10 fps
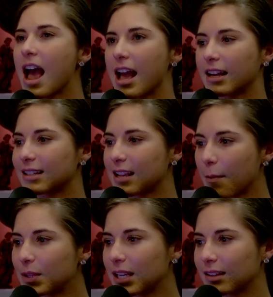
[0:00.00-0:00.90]

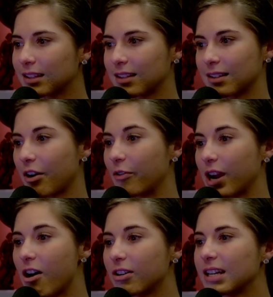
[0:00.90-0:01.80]
accepting this is our
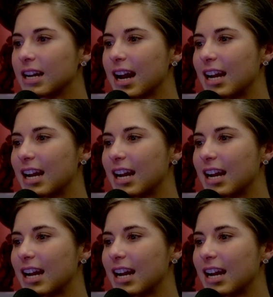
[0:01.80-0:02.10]
reality,